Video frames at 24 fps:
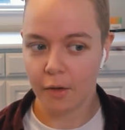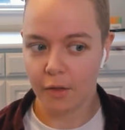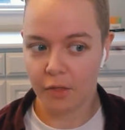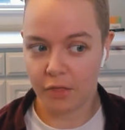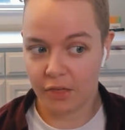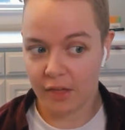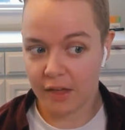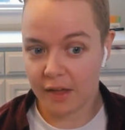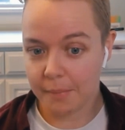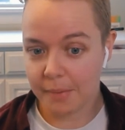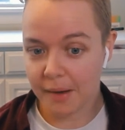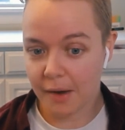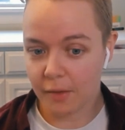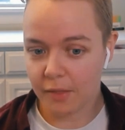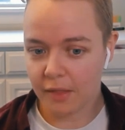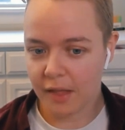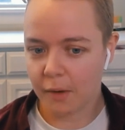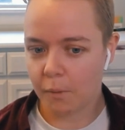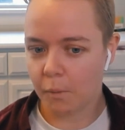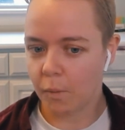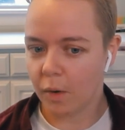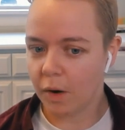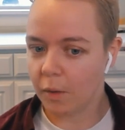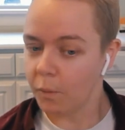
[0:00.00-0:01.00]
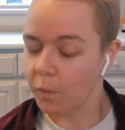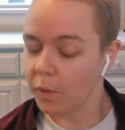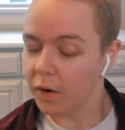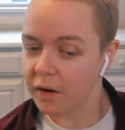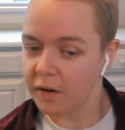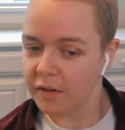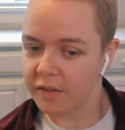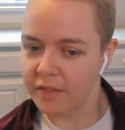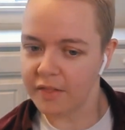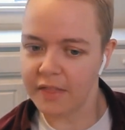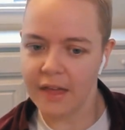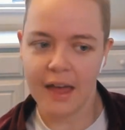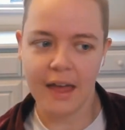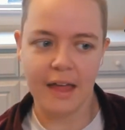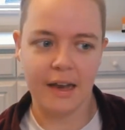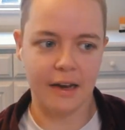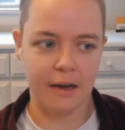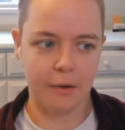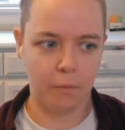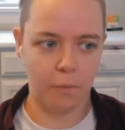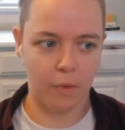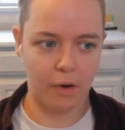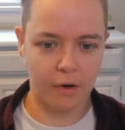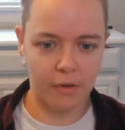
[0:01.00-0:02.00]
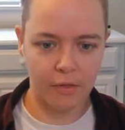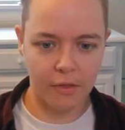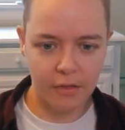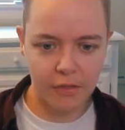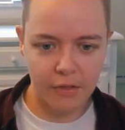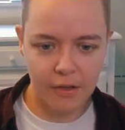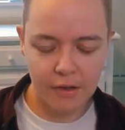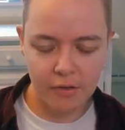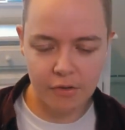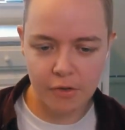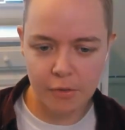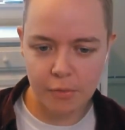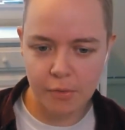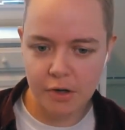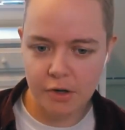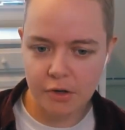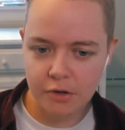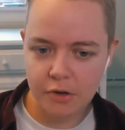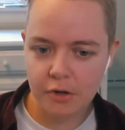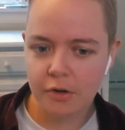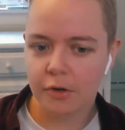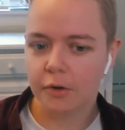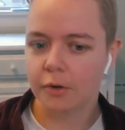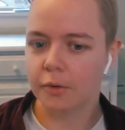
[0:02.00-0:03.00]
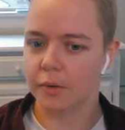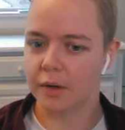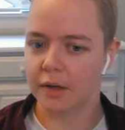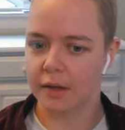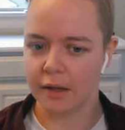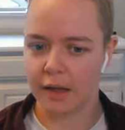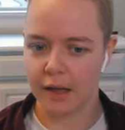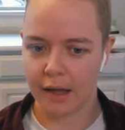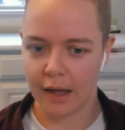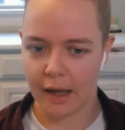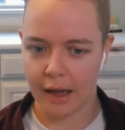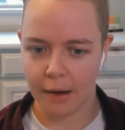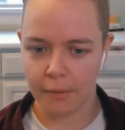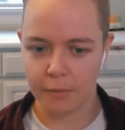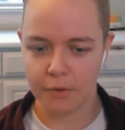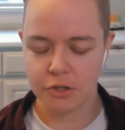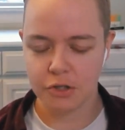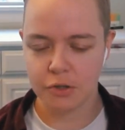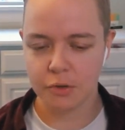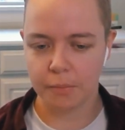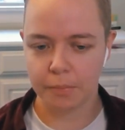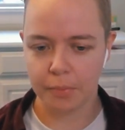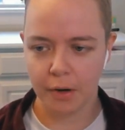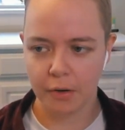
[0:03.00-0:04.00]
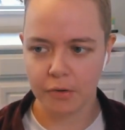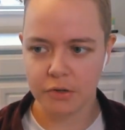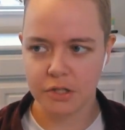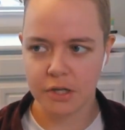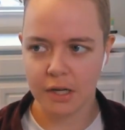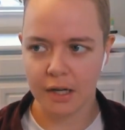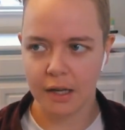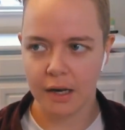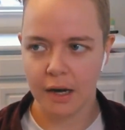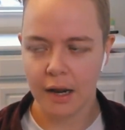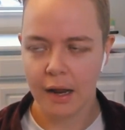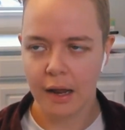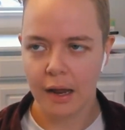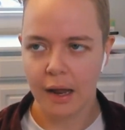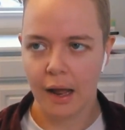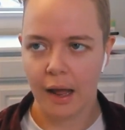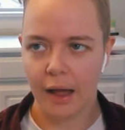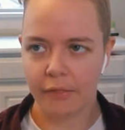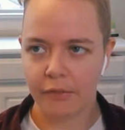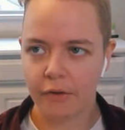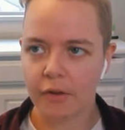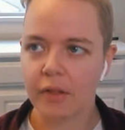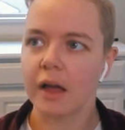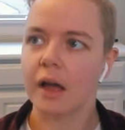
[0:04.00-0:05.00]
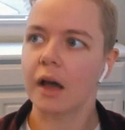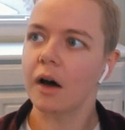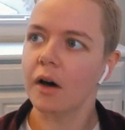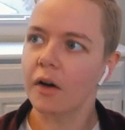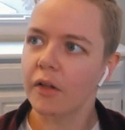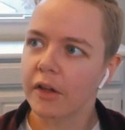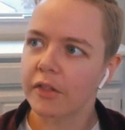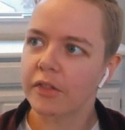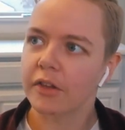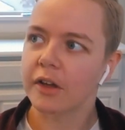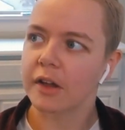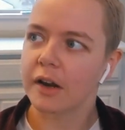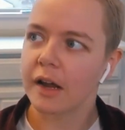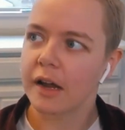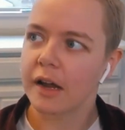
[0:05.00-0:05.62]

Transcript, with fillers: think about like what works then and what are the things you would do and like how would you approach it and they're like oh that's a good